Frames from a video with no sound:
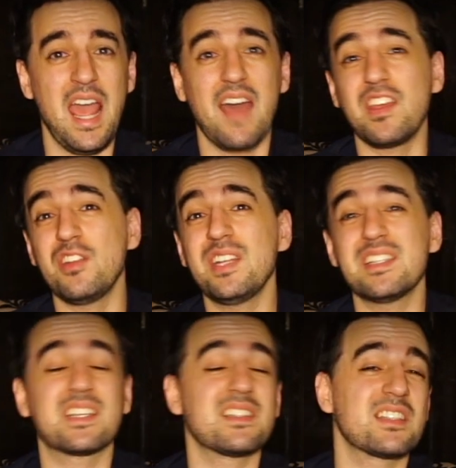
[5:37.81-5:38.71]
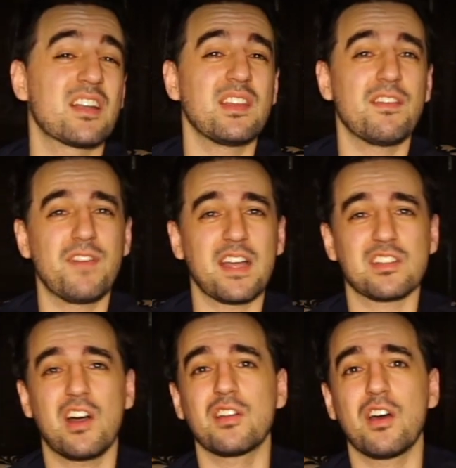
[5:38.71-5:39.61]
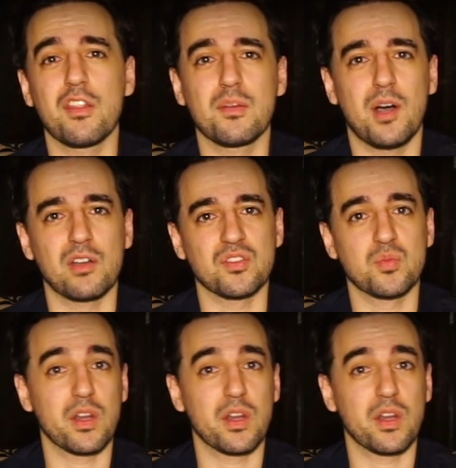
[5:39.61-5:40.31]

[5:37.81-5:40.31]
And then you need to consider the effect on other models.